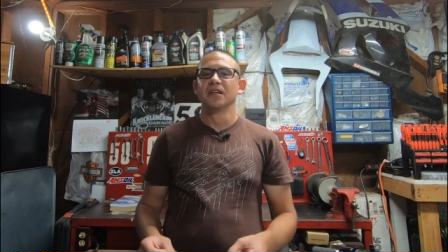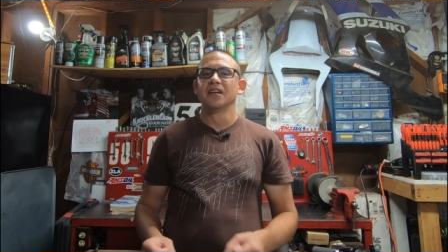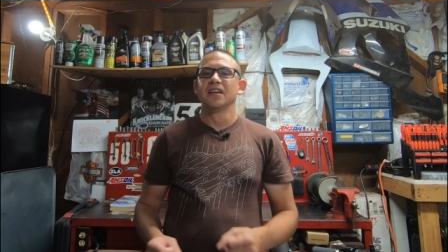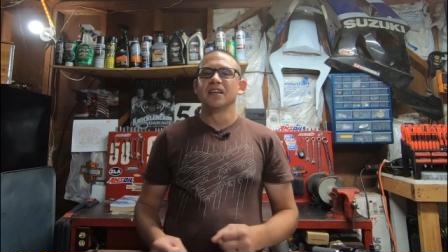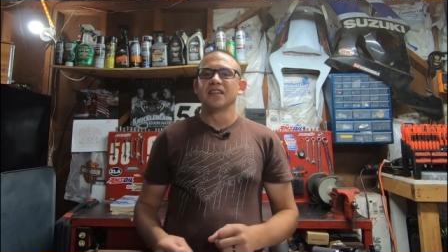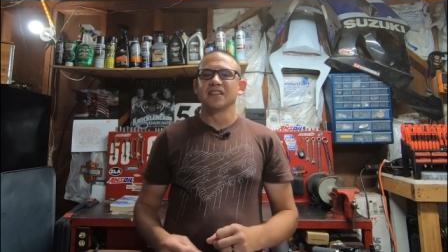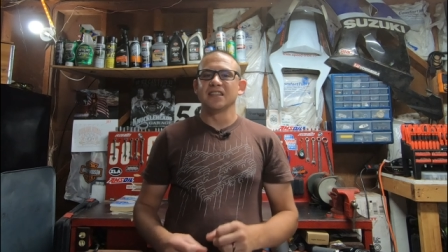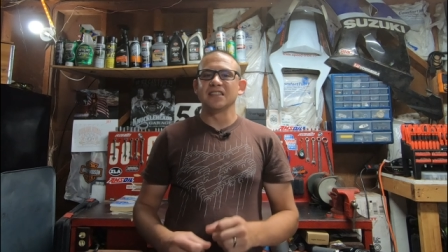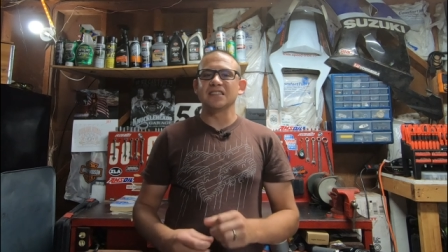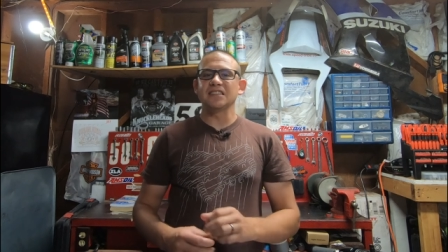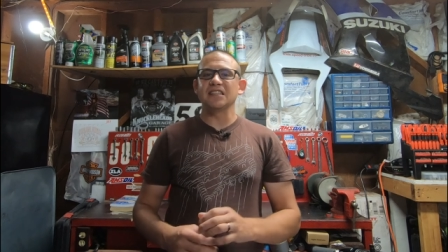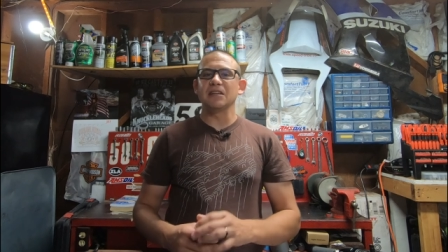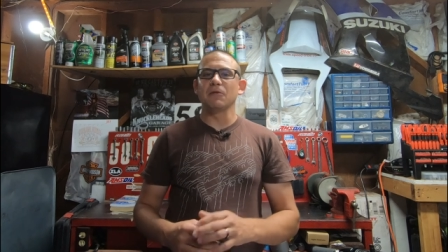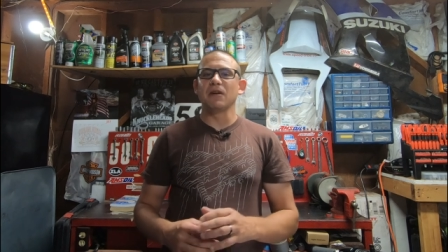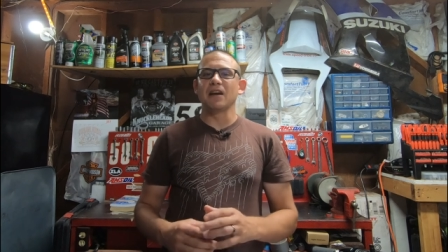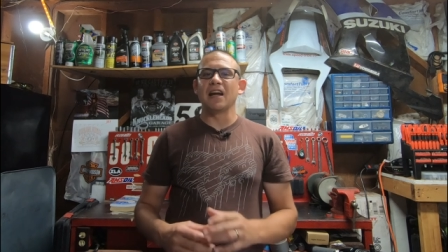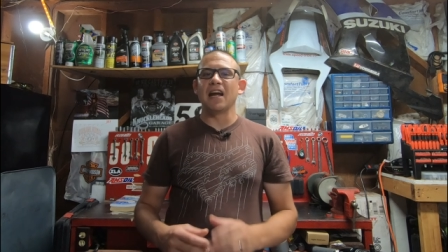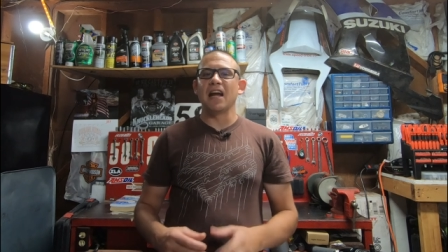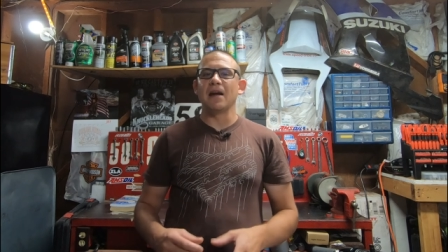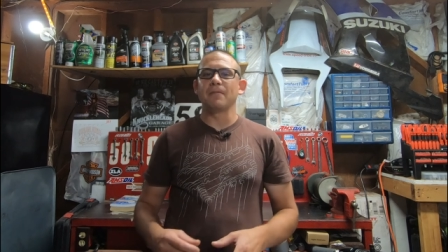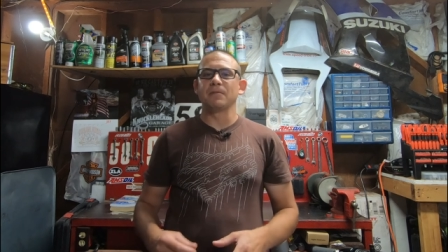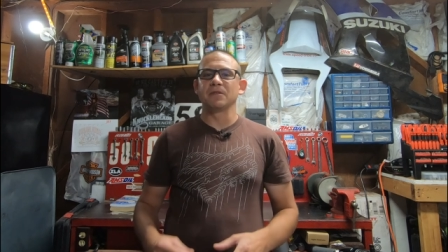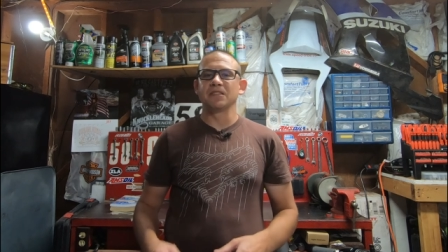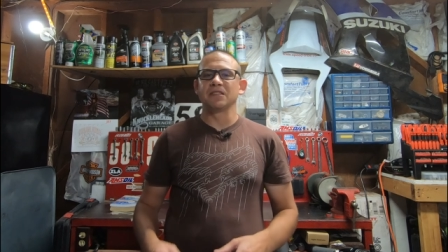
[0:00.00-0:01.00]
Let's see what
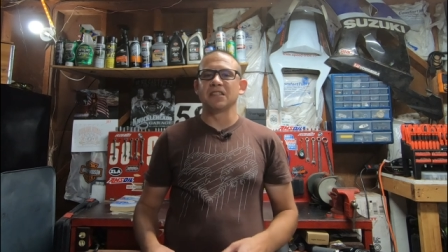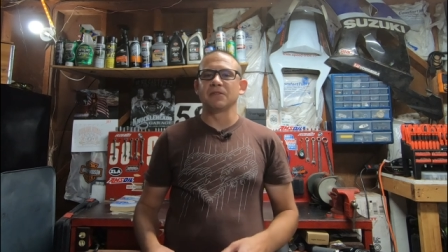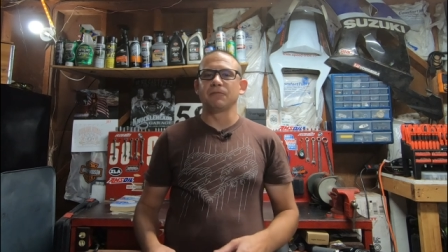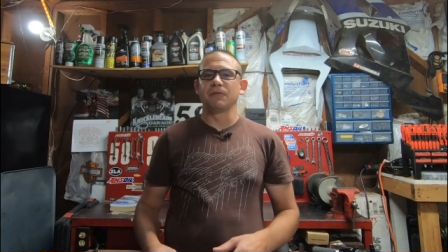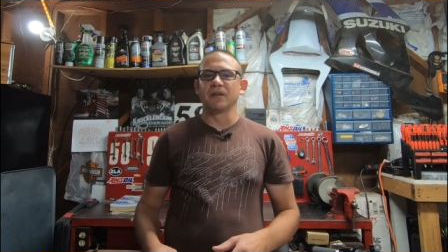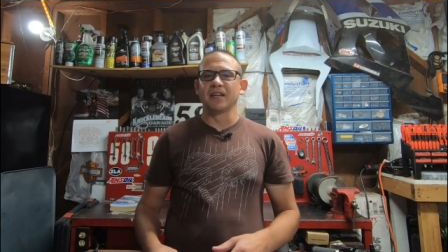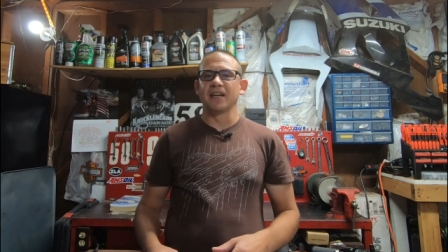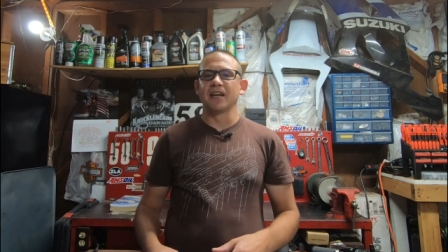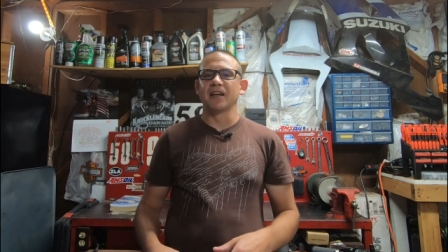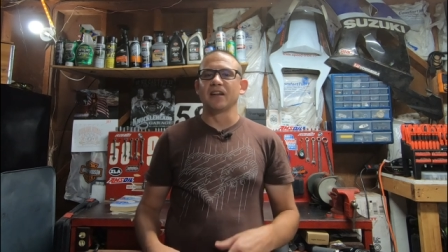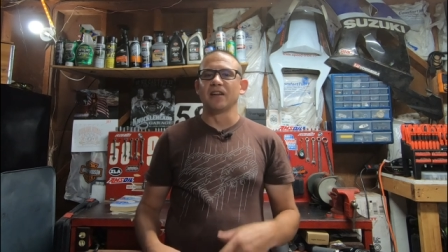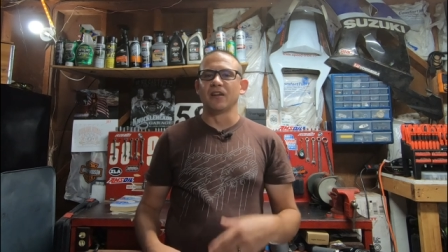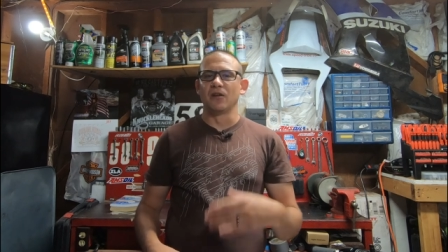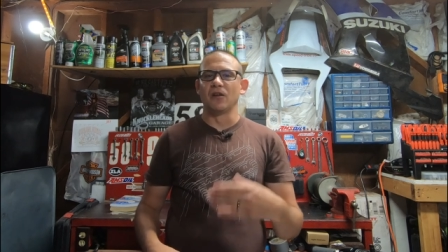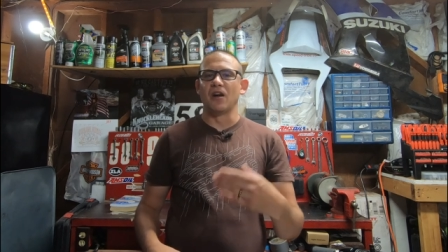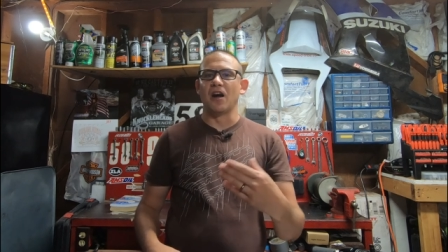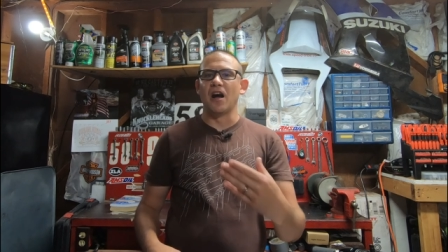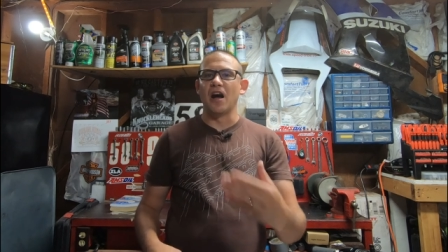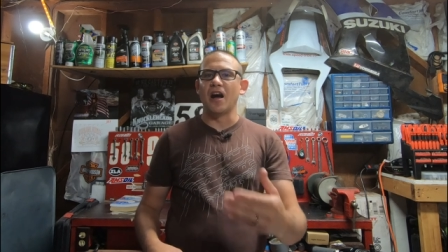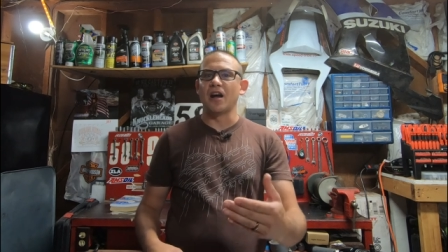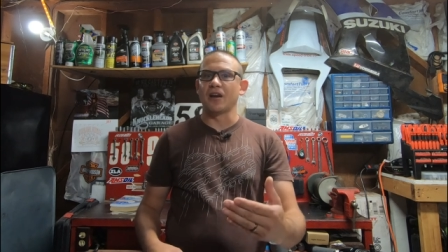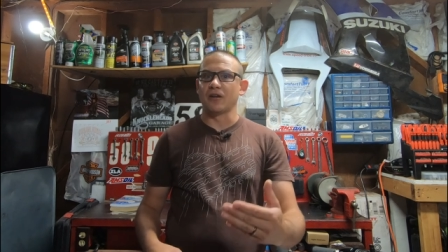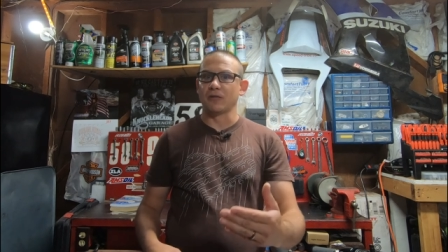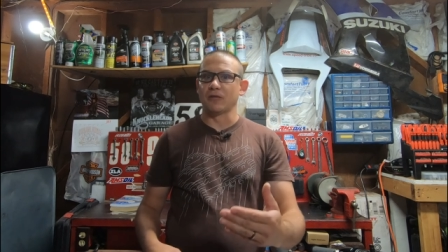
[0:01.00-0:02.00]
happens if we get a little
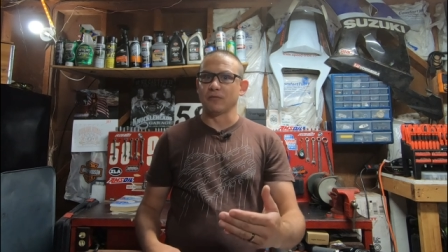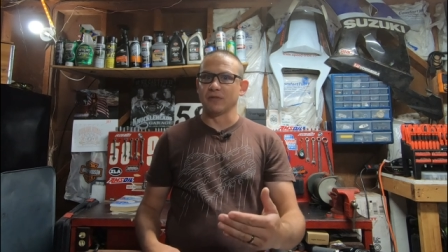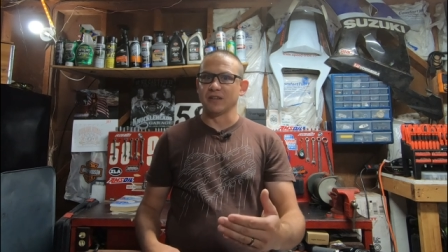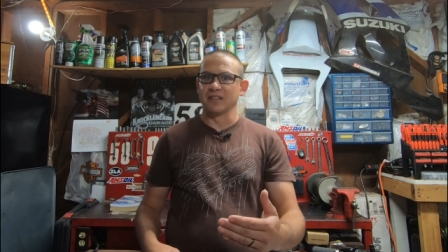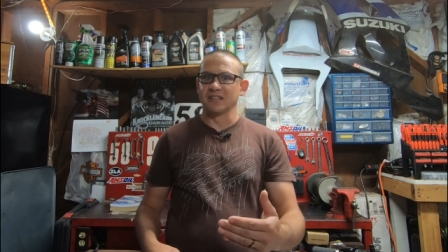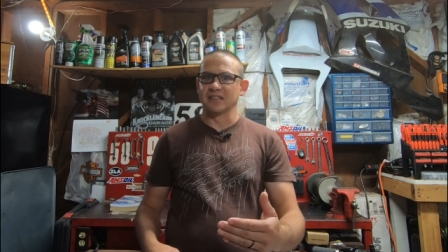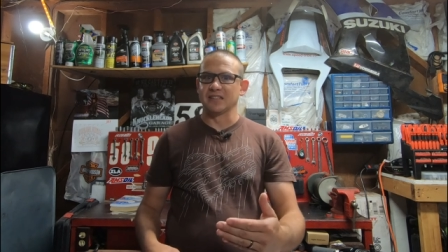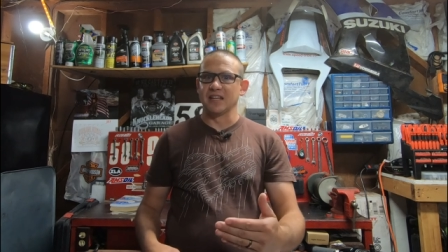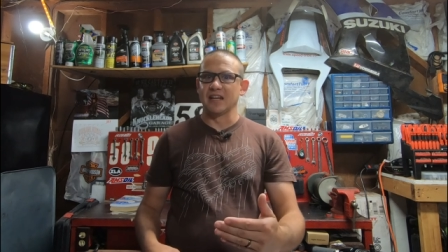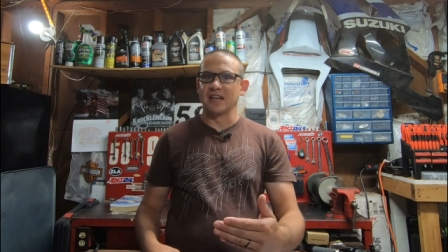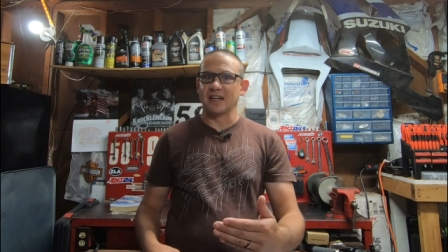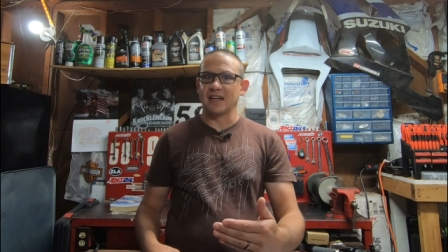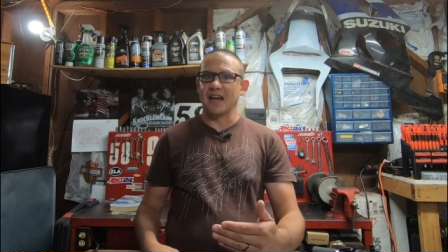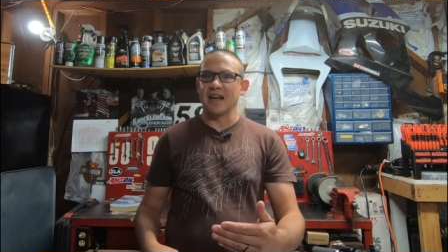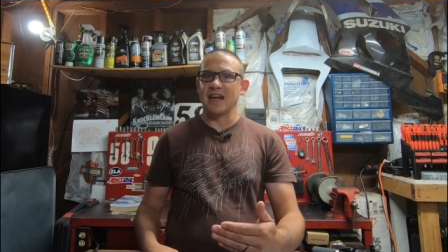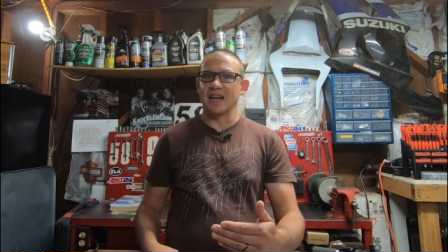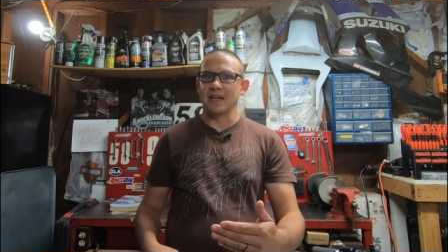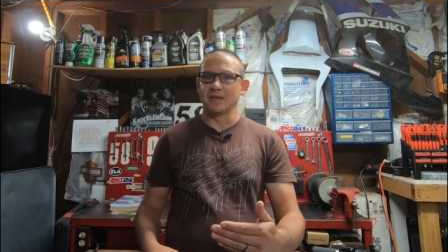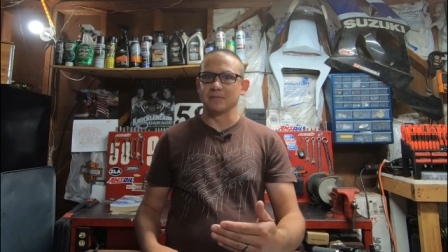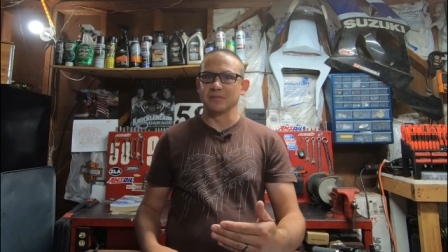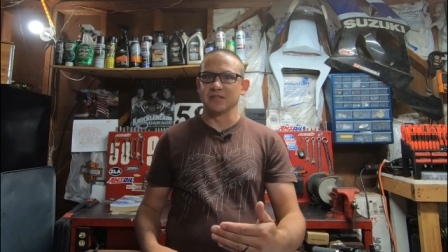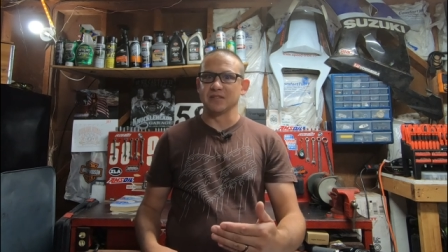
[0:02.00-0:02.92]
hotter with a set of cams